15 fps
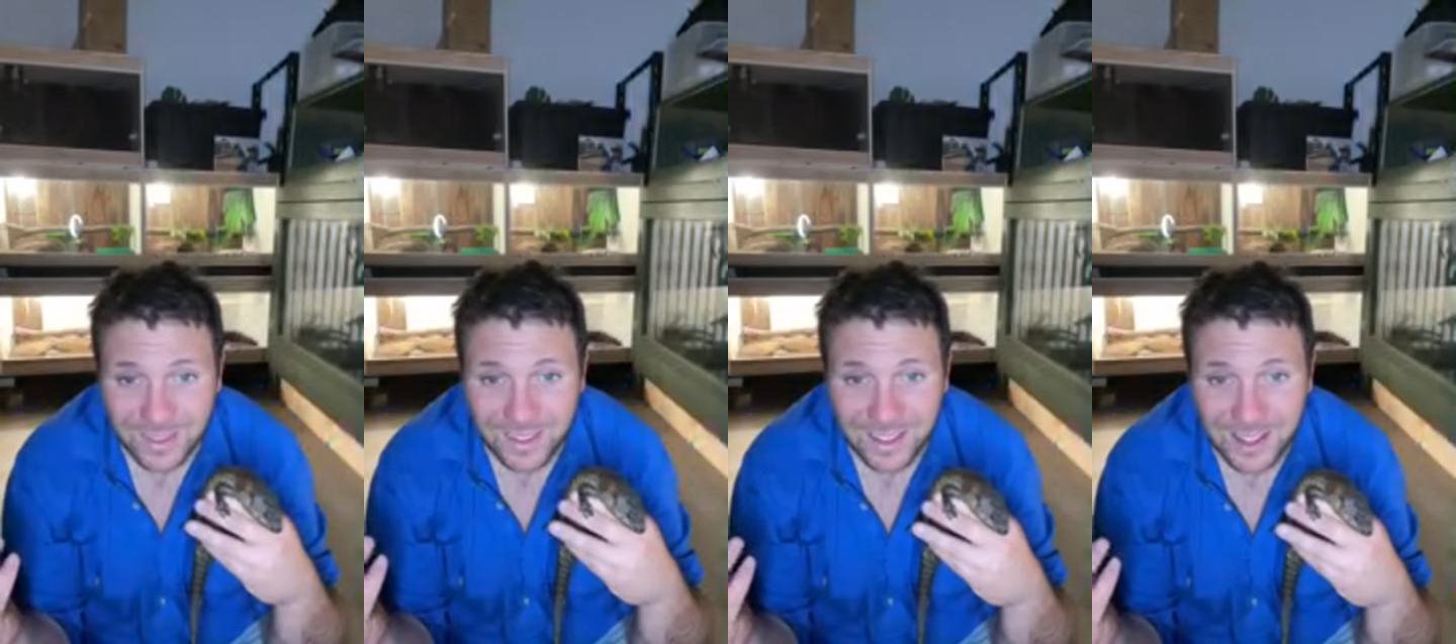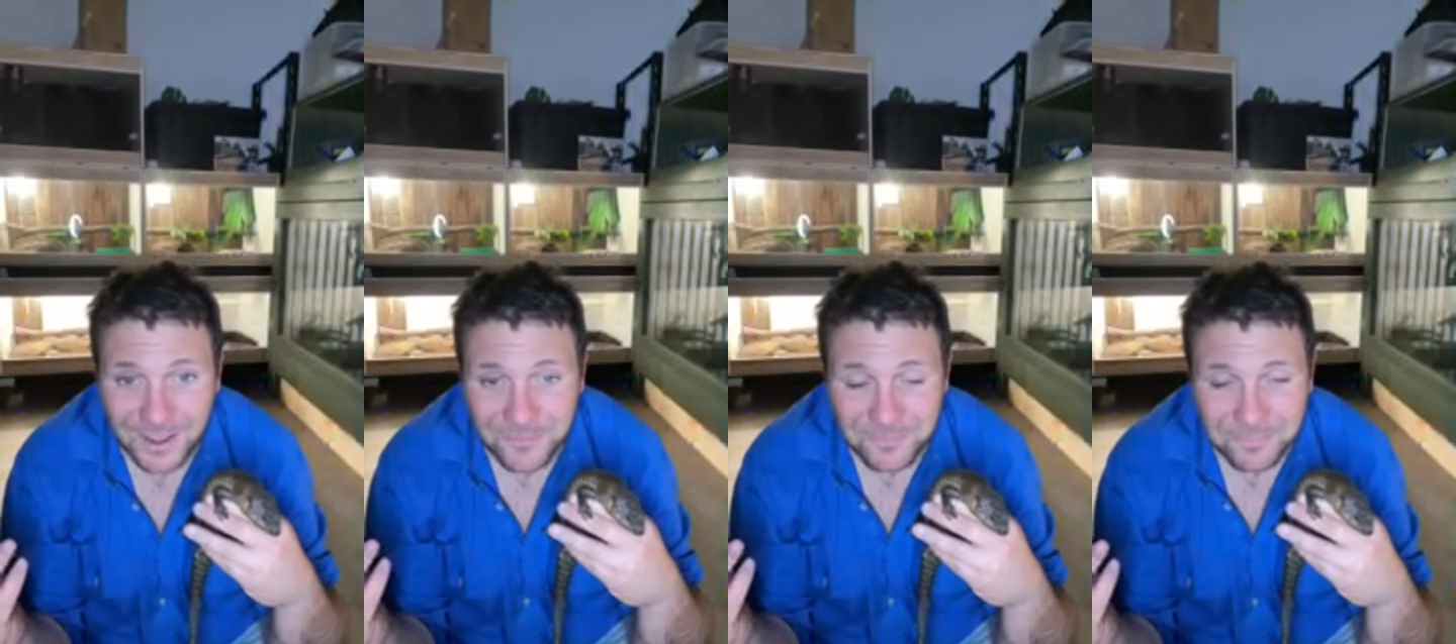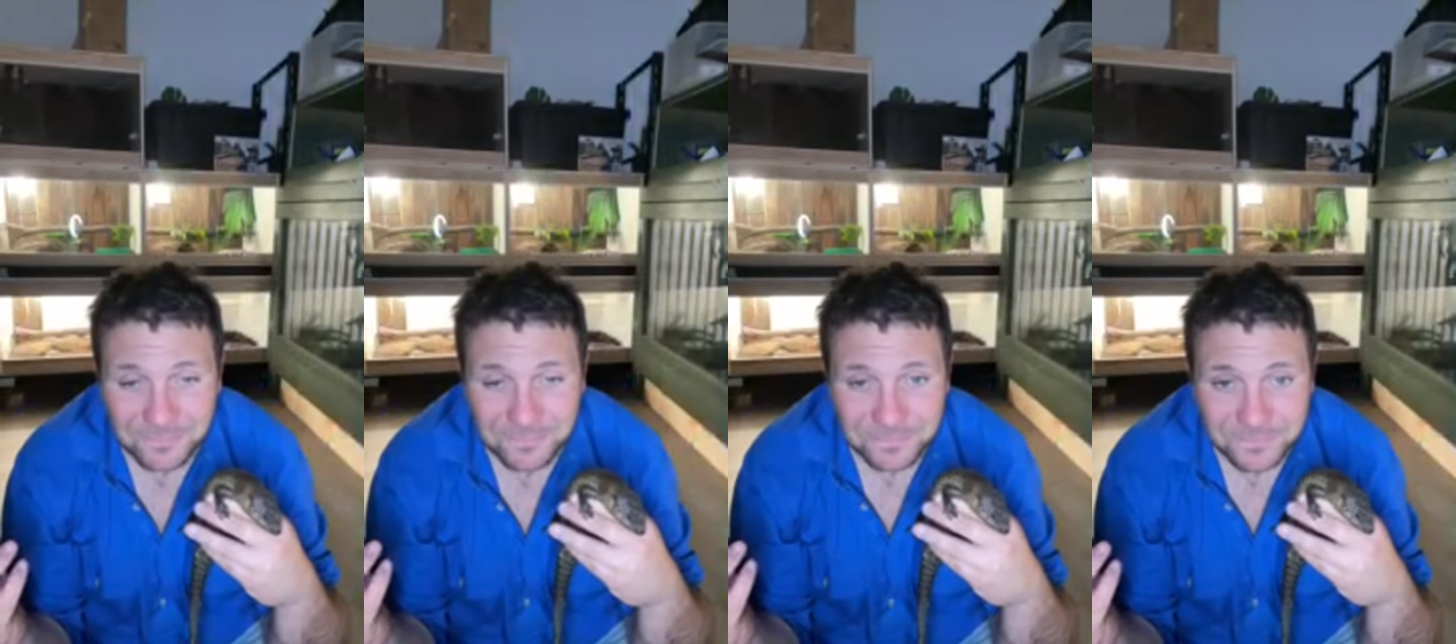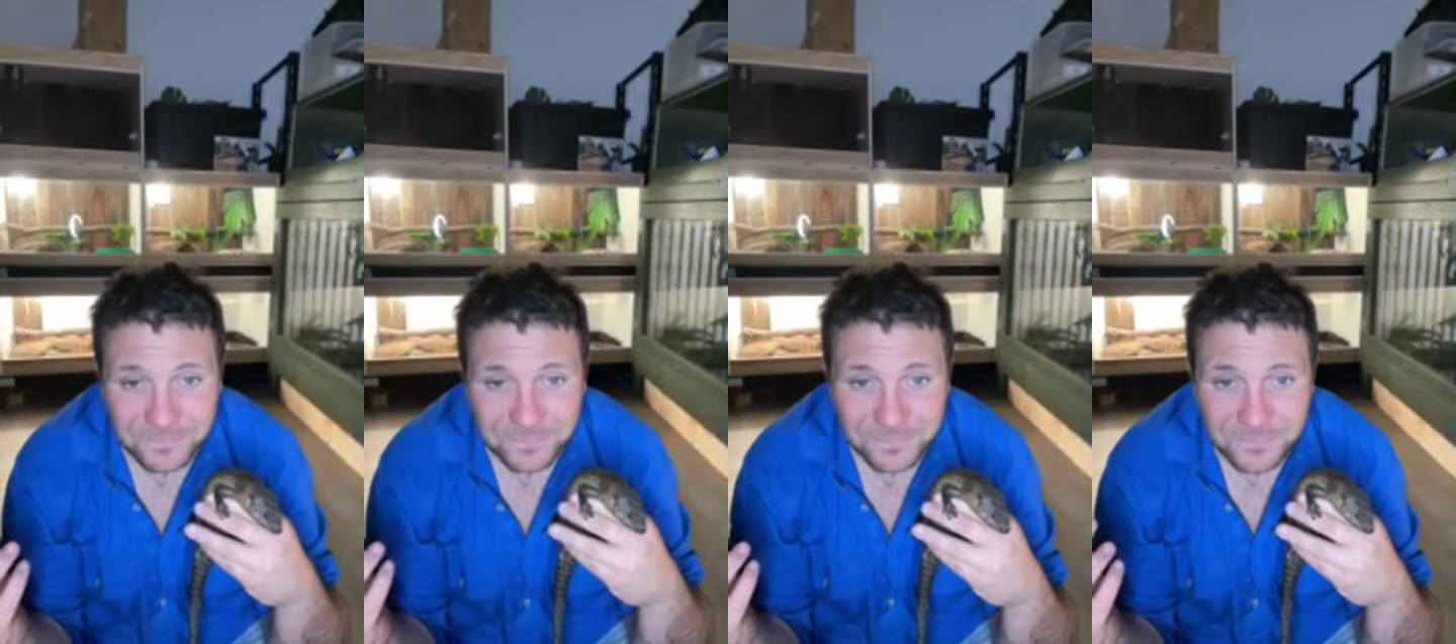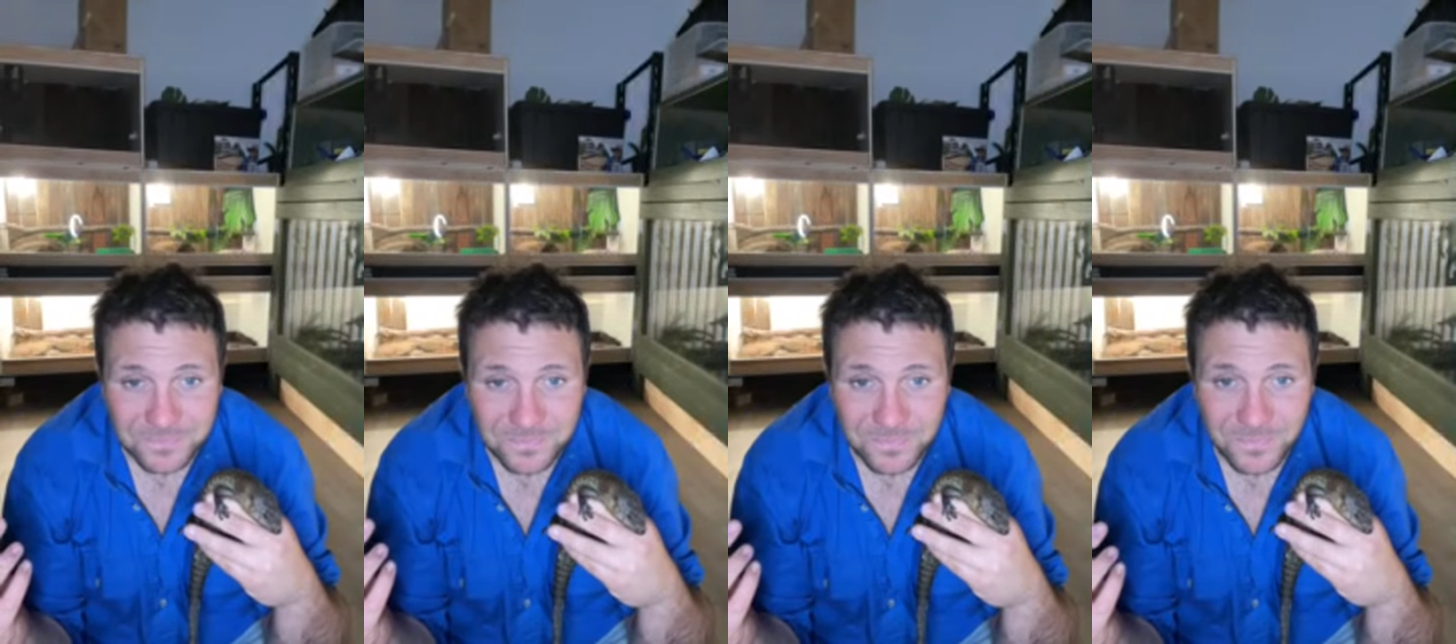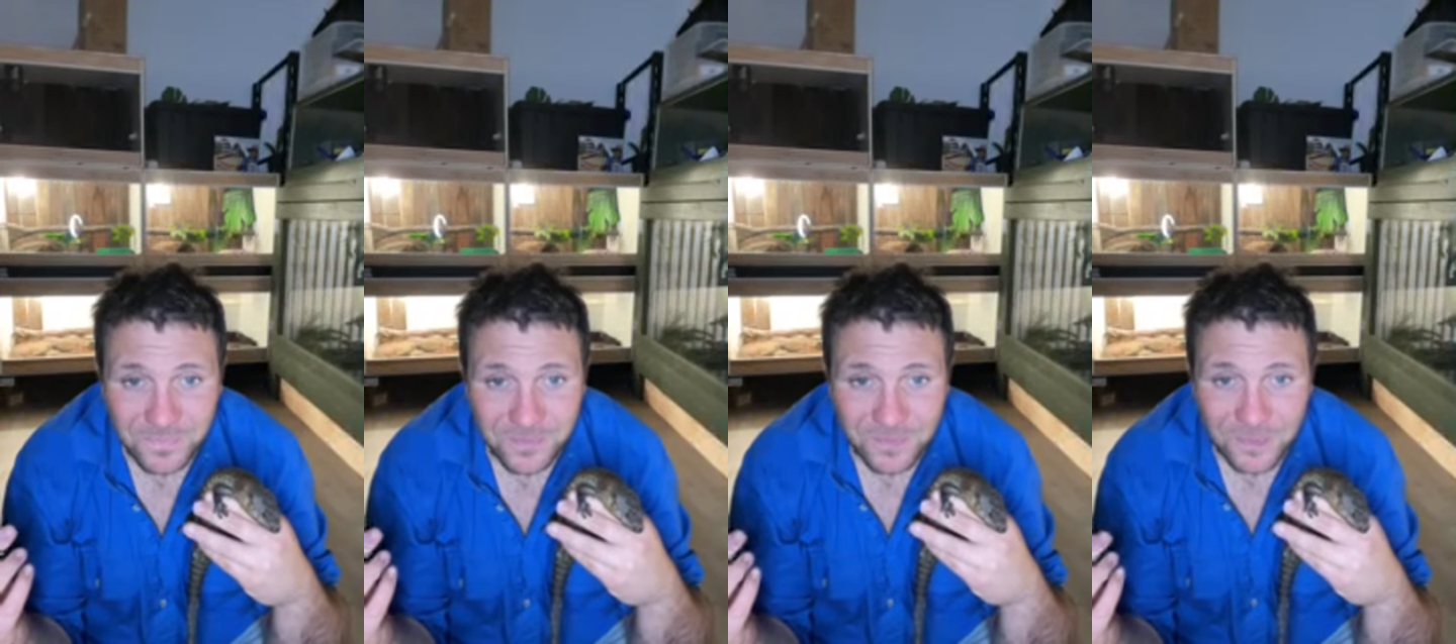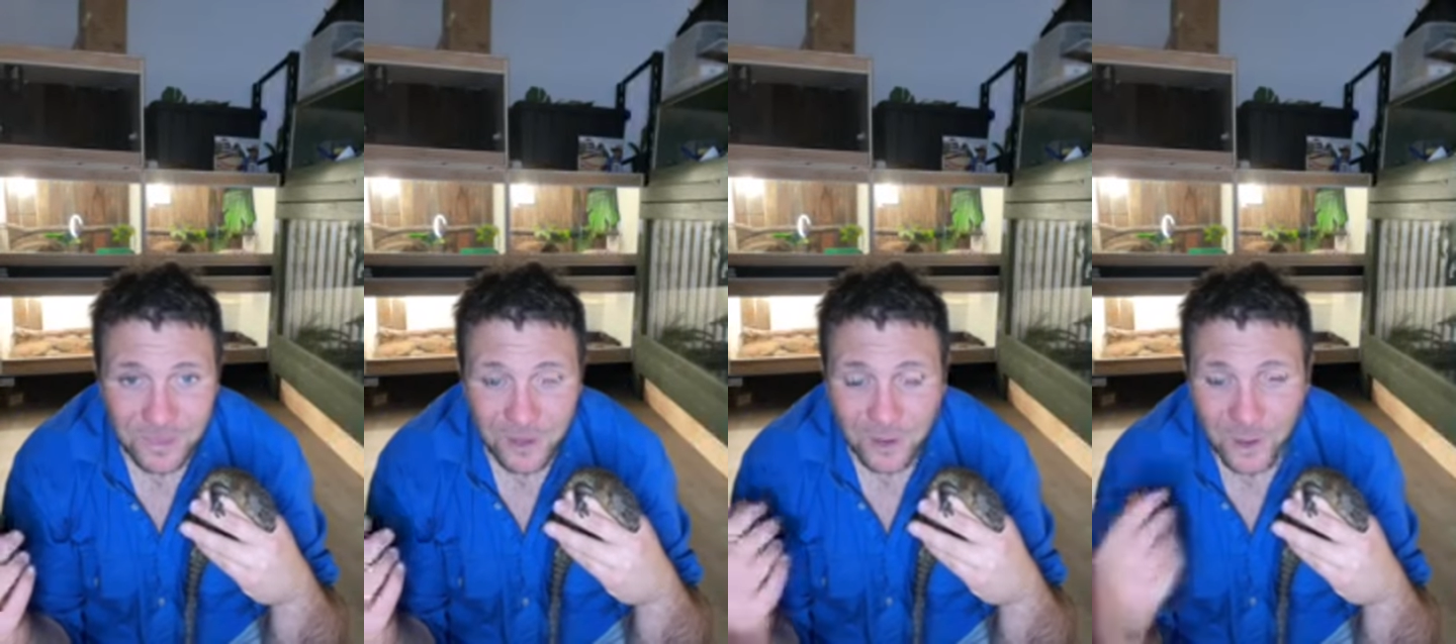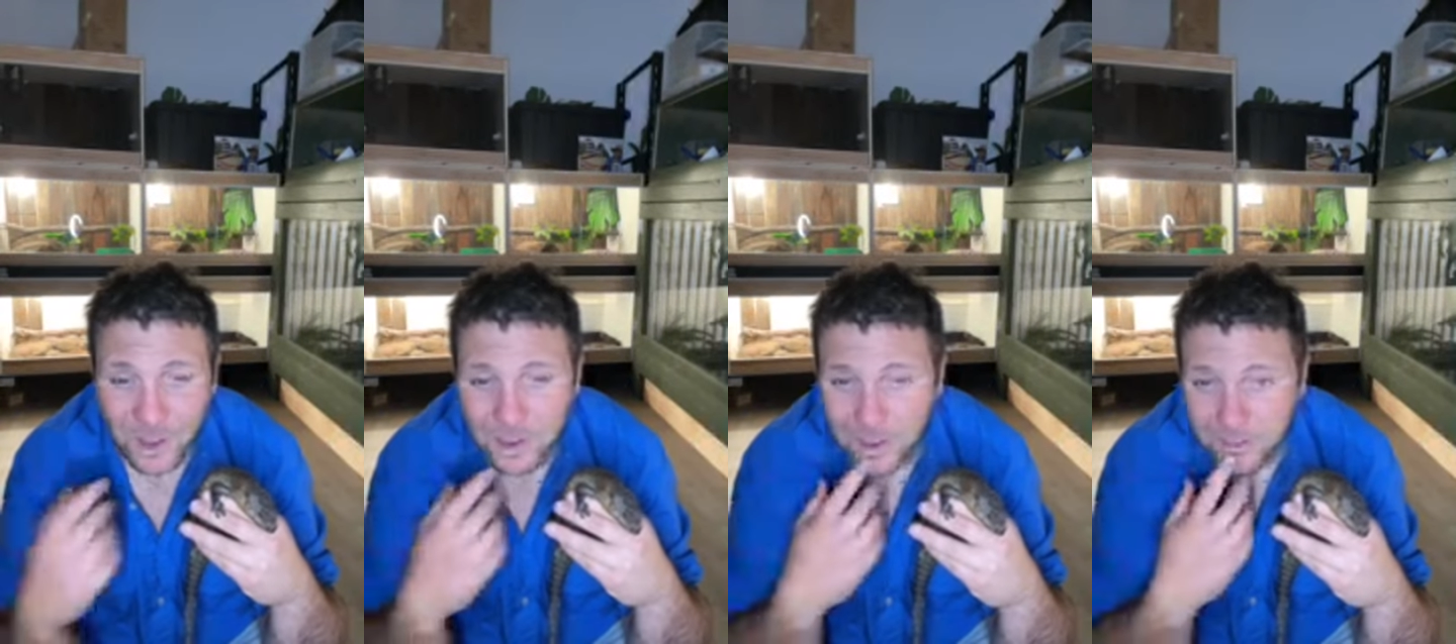You
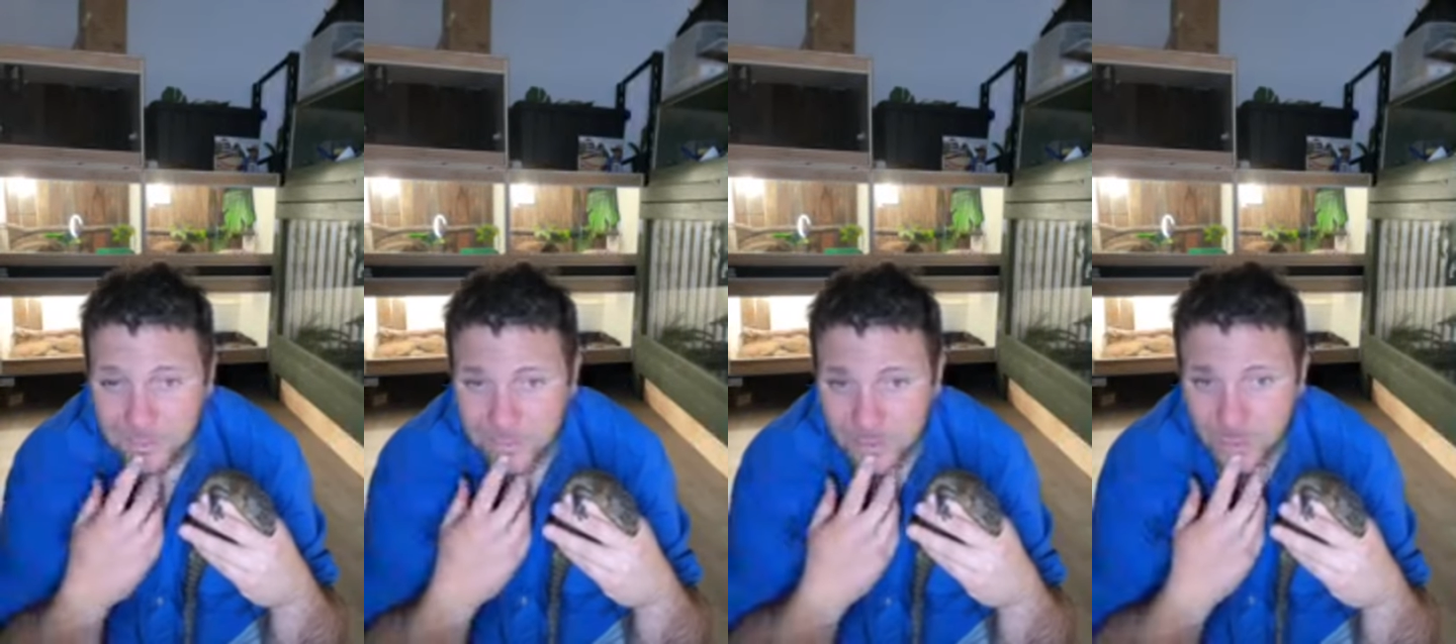know,